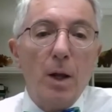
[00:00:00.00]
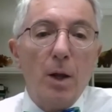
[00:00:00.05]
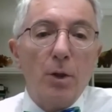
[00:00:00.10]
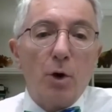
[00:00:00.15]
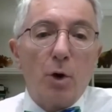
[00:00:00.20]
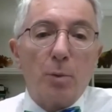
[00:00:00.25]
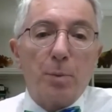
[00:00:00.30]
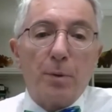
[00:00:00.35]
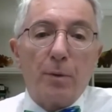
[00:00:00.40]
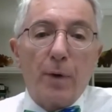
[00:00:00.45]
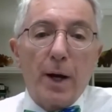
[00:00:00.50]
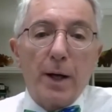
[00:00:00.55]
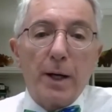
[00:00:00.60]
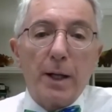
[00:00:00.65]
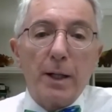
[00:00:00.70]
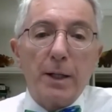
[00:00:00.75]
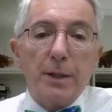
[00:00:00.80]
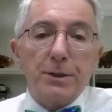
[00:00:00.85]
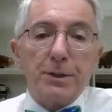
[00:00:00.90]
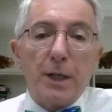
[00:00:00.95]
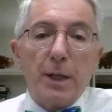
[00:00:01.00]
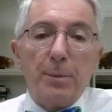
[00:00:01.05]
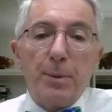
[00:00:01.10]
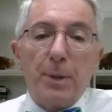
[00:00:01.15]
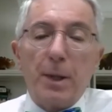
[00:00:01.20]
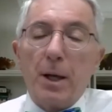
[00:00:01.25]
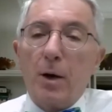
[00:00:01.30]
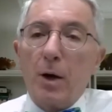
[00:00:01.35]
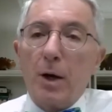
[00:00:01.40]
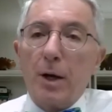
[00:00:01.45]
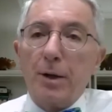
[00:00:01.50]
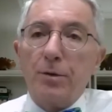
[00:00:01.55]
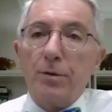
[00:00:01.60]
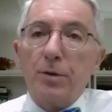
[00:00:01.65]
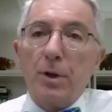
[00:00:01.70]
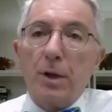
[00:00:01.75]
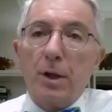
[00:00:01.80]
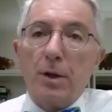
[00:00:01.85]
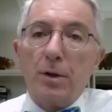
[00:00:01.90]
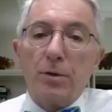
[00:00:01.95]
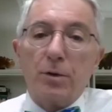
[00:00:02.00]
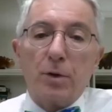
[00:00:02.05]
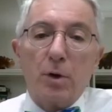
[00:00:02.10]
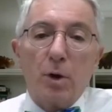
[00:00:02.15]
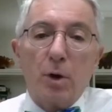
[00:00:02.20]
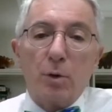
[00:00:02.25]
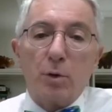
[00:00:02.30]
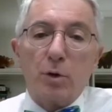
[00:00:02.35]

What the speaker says: Though providing these APIs is no